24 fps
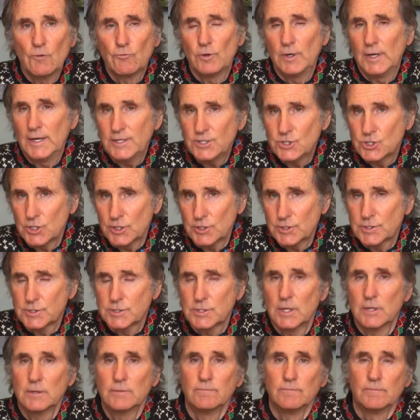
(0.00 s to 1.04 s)

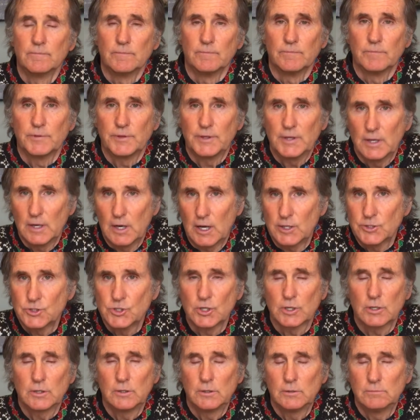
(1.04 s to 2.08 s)
religious,
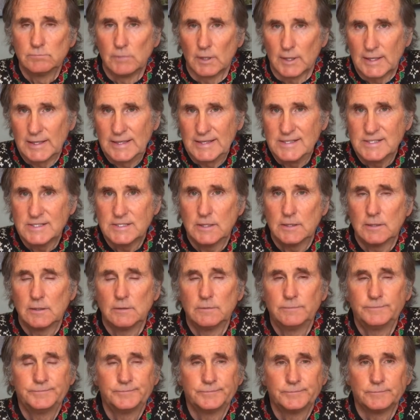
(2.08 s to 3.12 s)
theological,
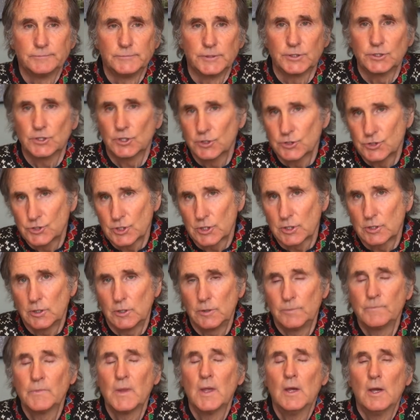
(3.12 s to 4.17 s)
ecclesial,
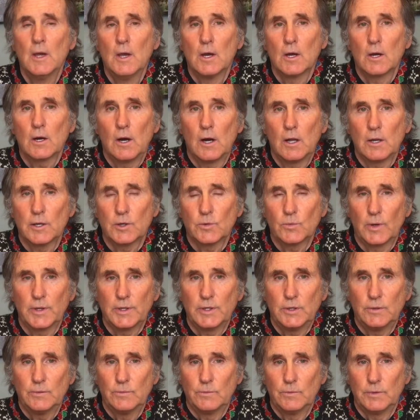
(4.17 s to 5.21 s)
liturgical, call it
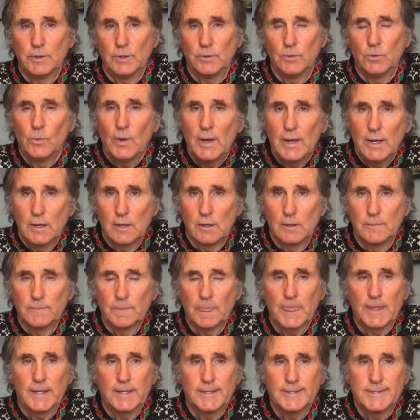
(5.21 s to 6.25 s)
what you
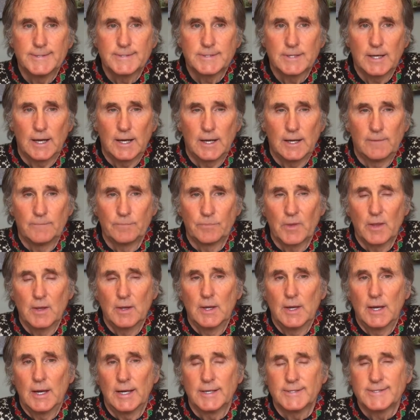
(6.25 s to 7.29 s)
will, is
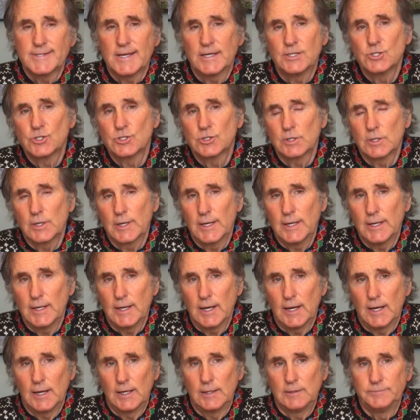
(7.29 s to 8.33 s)

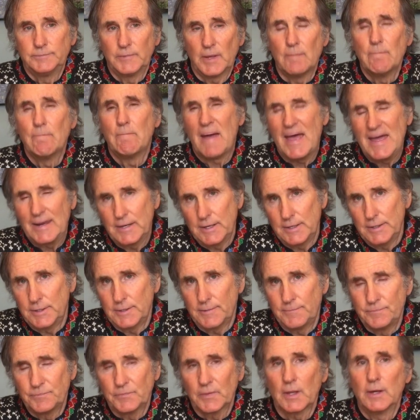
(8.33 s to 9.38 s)
essentially embedded
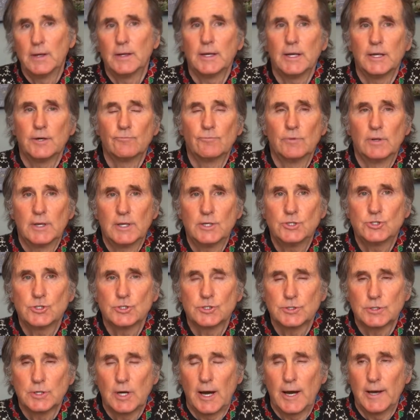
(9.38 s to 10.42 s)
in
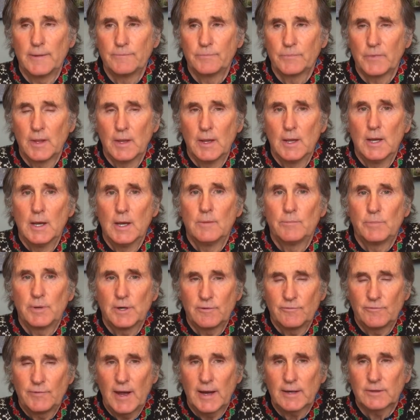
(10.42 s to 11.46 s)
religious thought. But
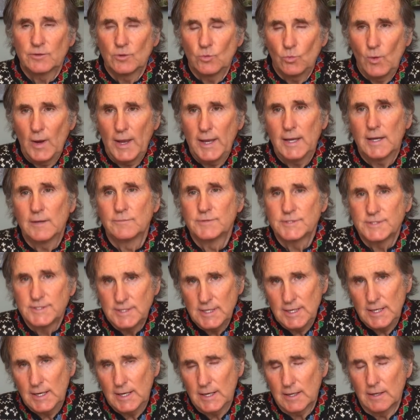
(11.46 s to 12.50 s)
in fact, the way of
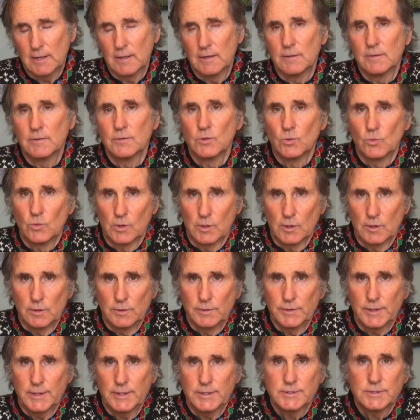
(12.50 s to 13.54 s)
seeing the
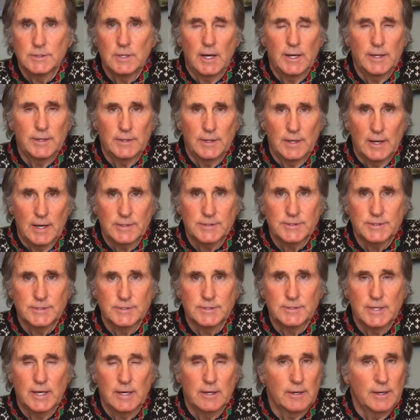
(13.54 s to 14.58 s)
world is not
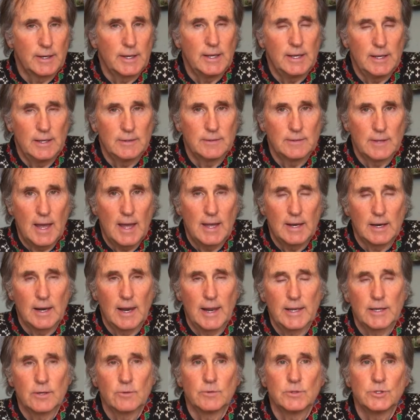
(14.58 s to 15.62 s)
necessarily in that
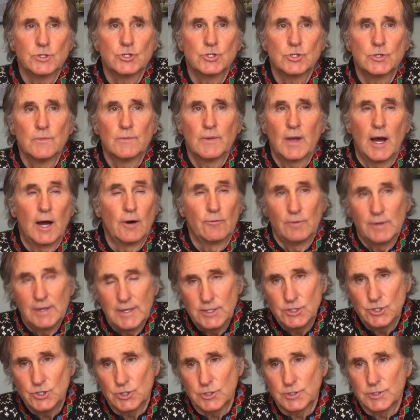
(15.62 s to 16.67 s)
language
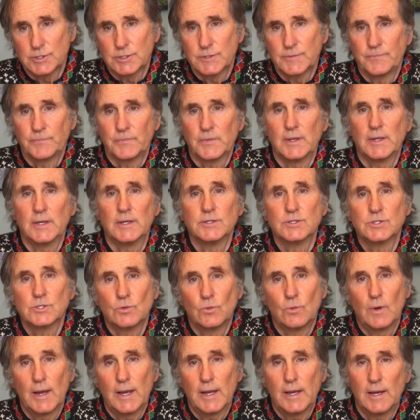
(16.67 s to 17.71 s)
religious. It's
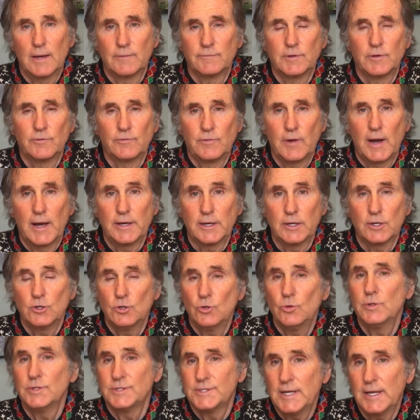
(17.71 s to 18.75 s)
a way of defining
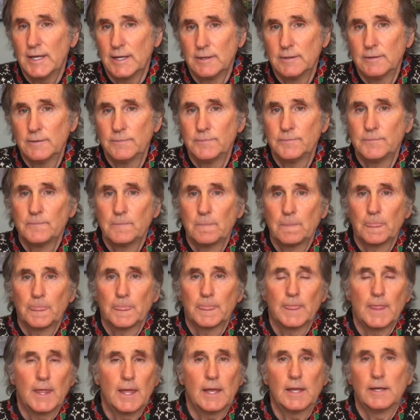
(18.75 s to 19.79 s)
who is in
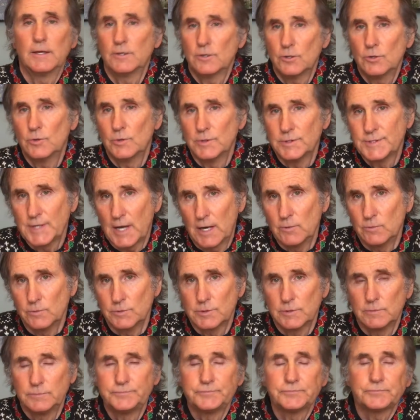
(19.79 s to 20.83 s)
and who is
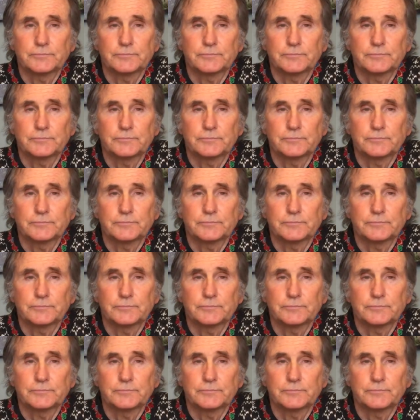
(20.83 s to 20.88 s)
out,